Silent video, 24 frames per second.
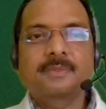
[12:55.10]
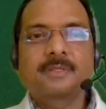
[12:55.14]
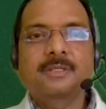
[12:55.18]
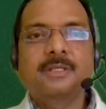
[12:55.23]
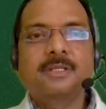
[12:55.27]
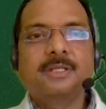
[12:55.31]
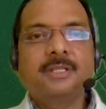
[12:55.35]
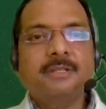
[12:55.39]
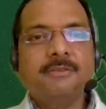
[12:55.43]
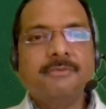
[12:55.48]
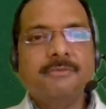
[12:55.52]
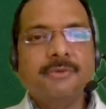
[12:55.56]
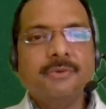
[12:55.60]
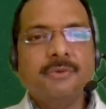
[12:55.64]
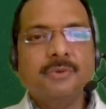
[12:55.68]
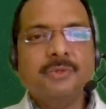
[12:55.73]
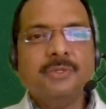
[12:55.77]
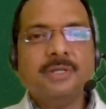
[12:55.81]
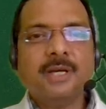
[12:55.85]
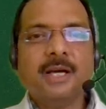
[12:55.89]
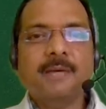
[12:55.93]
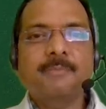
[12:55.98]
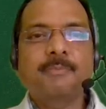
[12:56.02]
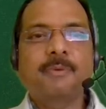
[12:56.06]
Diffuse
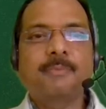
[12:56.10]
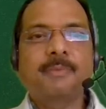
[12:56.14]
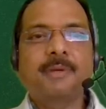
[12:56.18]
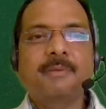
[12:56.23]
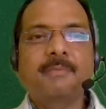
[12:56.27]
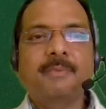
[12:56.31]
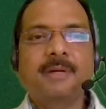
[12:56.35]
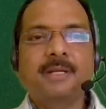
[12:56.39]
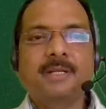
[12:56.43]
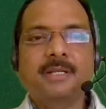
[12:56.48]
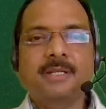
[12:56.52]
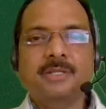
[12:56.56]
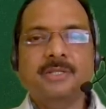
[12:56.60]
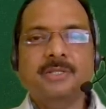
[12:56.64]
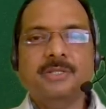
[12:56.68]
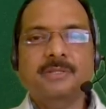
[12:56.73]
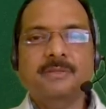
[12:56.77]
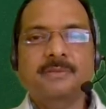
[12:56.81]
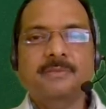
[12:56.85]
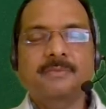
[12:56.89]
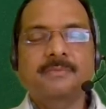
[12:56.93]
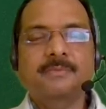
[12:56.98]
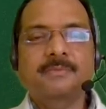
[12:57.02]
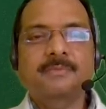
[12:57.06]
hypopigmentation.
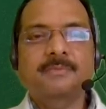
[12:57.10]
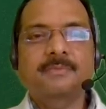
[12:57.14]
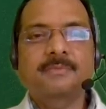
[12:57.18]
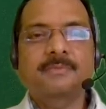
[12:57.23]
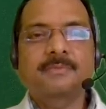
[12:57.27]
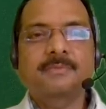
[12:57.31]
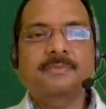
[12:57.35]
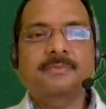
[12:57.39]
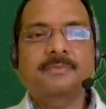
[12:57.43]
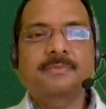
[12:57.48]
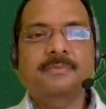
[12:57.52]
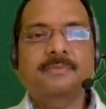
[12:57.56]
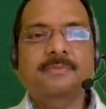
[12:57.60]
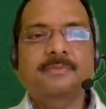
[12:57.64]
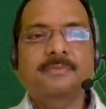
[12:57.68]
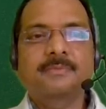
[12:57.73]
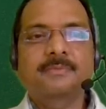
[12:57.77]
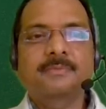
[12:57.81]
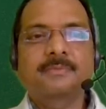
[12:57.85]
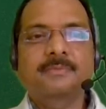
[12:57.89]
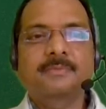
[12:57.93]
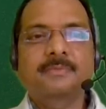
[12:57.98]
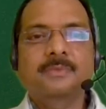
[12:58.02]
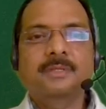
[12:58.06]

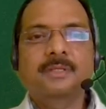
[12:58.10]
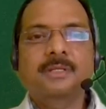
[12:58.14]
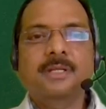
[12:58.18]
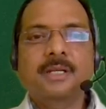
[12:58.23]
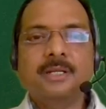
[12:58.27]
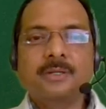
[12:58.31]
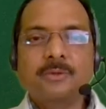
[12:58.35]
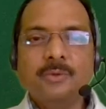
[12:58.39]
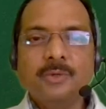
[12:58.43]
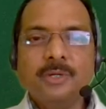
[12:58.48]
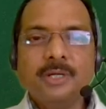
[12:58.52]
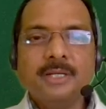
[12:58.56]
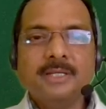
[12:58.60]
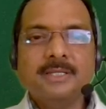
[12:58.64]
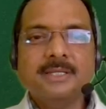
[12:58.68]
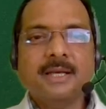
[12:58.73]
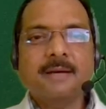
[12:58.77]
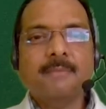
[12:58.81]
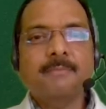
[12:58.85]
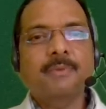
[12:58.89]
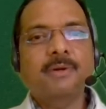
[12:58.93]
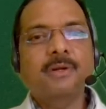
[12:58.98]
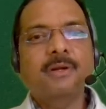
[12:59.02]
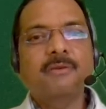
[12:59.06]
A good
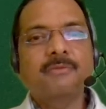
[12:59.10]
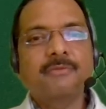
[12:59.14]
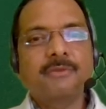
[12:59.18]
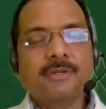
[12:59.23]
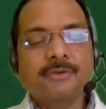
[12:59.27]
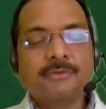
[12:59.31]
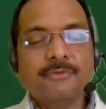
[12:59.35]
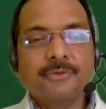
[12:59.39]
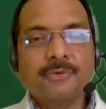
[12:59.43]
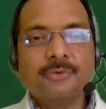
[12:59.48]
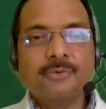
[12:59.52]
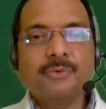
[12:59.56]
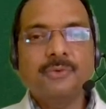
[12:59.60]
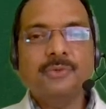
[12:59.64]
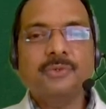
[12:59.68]
example of diffuse